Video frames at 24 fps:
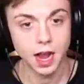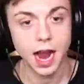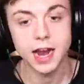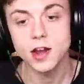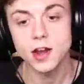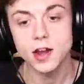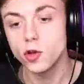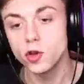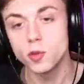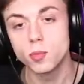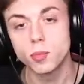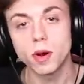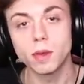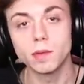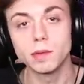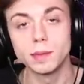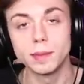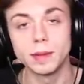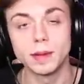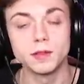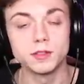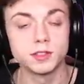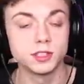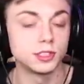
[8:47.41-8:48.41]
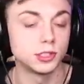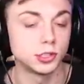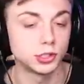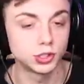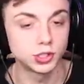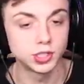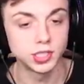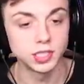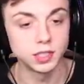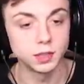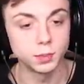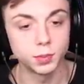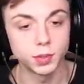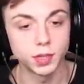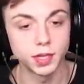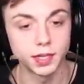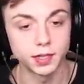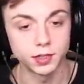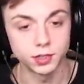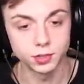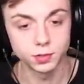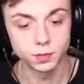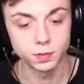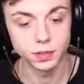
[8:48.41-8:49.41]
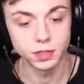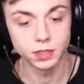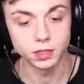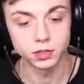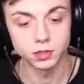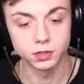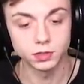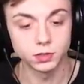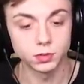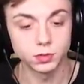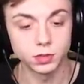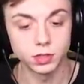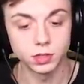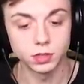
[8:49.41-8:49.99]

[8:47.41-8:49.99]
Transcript: I know you'd probably be able to just see the players because you